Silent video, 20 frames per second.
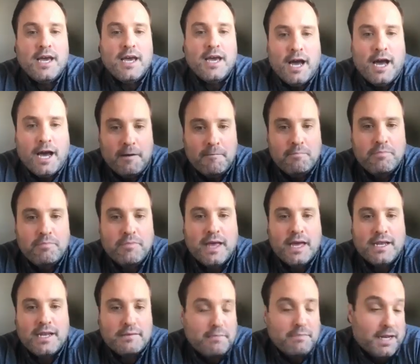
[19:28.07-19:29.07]
and
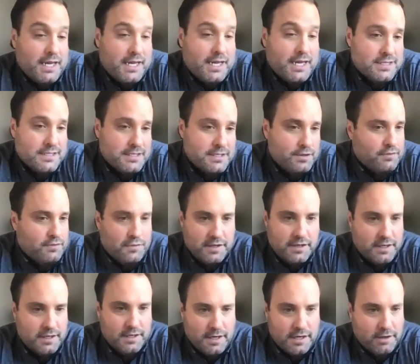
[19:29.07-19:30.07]
in many cases,
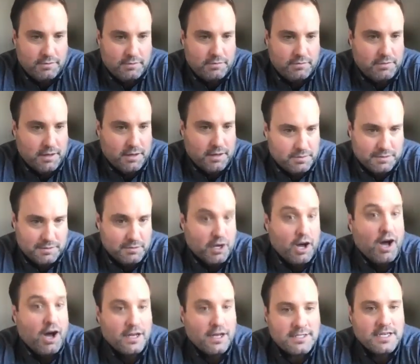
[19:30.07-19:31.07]
hopefully help some
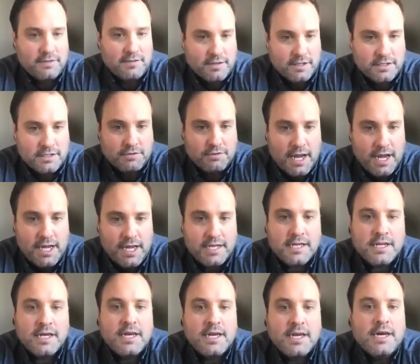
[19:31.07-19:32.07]
cost savings.
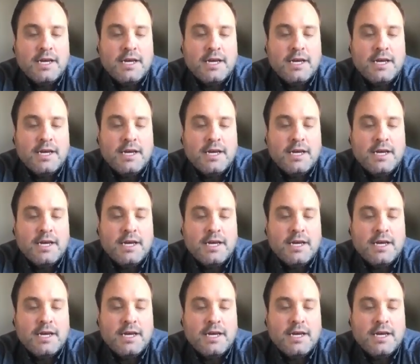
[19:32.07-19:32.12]
Right.